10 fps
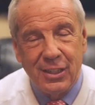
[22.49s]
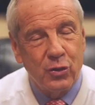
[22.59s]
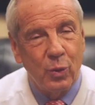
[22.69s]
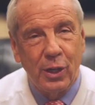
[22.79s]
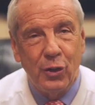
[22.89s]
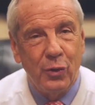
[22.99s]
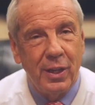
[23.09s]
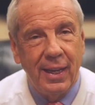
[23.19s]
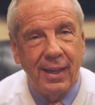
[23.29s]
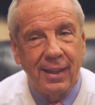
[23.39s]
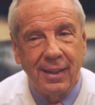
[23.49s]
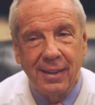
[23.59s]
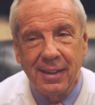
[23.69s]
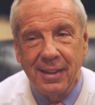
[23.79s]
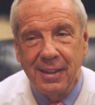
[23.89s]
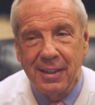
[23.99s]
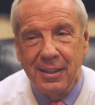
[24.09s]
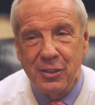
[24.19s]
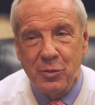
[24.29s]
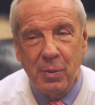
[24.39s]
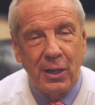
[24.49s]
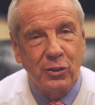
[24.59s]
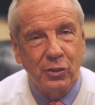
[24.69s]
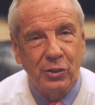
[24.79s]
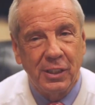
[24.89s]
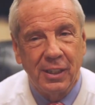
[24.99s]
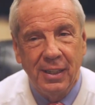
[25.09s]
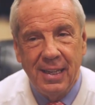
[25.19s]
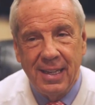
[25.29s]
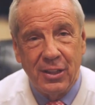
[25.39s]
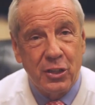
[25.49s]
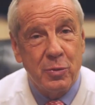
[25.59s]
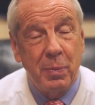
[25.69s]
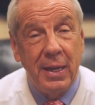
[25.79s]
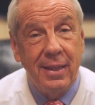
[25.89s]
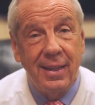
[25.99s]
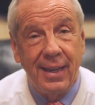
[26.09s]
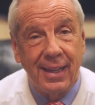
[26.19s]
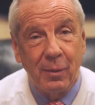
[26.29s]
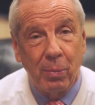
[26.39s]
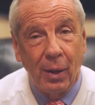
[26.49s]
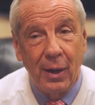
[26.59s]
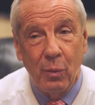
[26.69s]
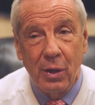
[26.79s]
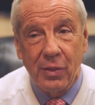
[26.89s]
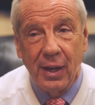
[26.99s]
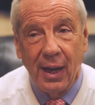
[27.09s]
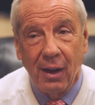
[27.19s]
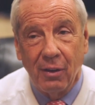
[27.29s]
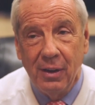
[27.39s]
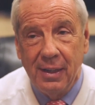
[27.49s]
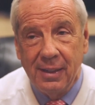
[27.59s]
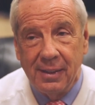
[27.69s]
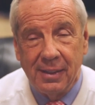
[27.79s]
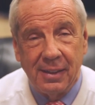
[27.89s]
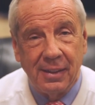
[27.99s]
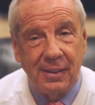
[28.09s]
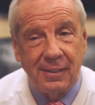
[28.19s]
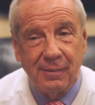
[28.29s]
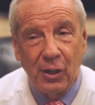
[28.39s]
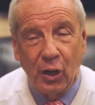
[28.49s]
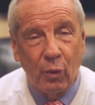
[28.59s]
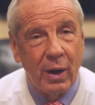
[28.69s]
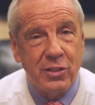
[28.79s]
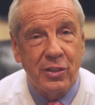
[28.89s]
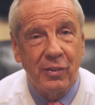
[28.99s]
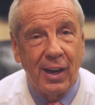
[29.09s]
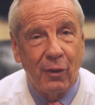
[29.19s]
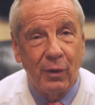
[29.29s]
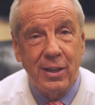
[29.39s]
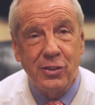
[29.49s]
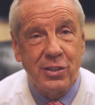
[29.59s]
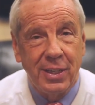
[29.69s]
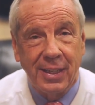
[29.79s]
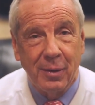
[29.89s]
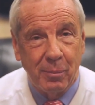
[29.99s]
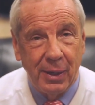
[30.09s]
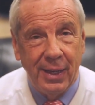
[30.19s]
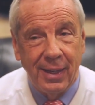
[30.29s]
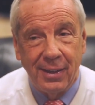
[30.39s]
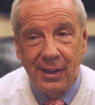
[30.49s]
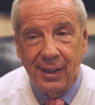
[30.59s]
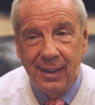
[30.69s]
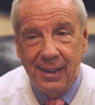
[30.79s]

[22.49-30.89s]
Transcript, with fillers: It's really unique and, and, and special, and the, the speed that he can play with and how uh, aggressive and outrageous he can be, and yet